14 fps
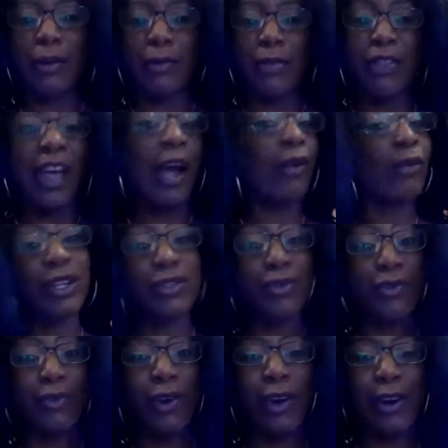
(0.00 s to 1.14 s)
that
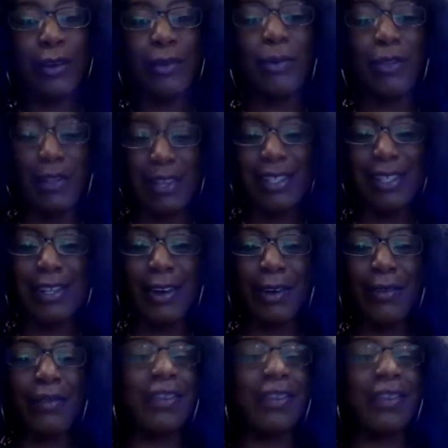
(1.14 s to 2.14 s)
reservoir within self.